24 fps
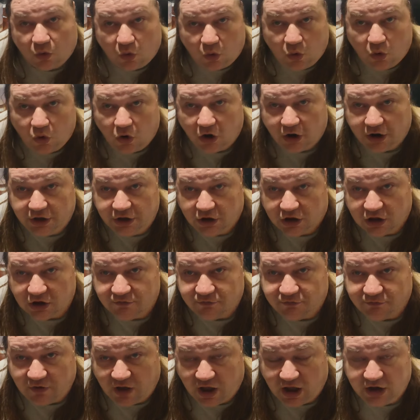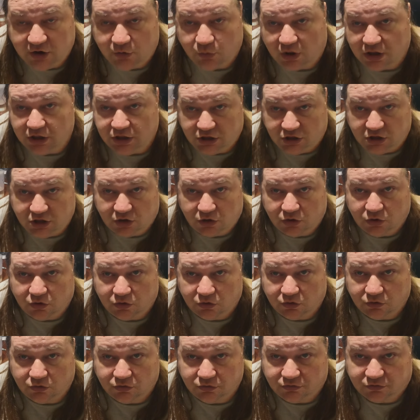or you can find one
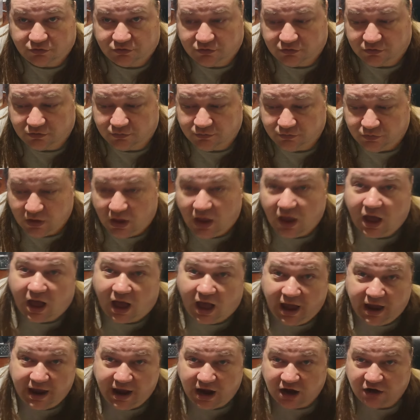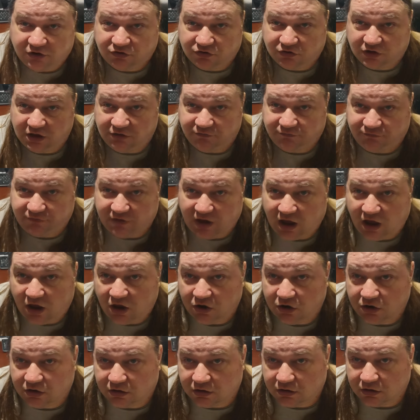used. I actually
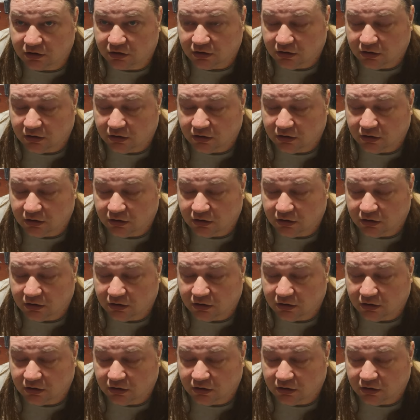found